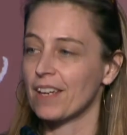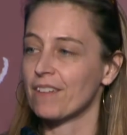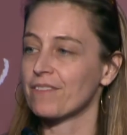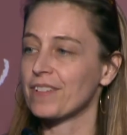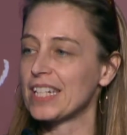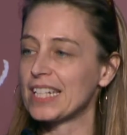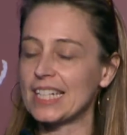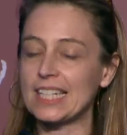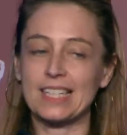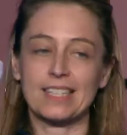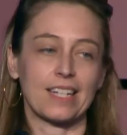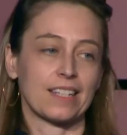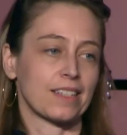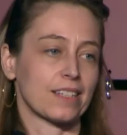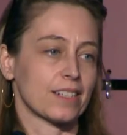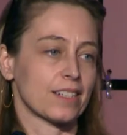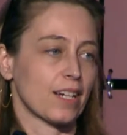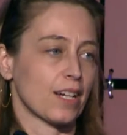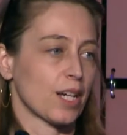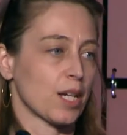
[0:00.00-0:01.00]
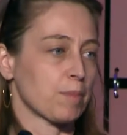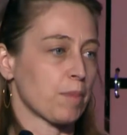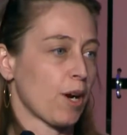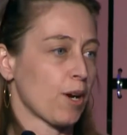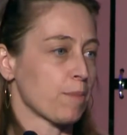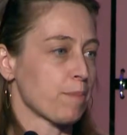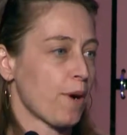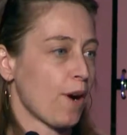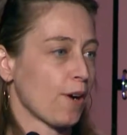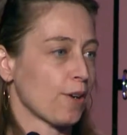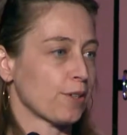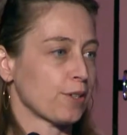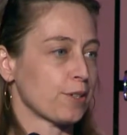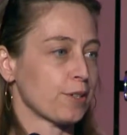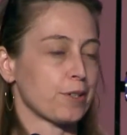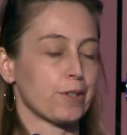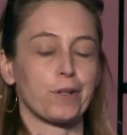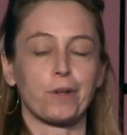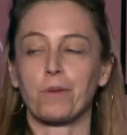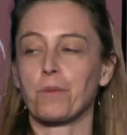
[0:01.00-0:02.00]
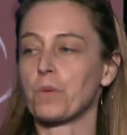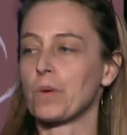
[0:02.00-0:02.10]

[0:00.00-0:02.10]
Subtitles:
Phoenix at the time, our partner,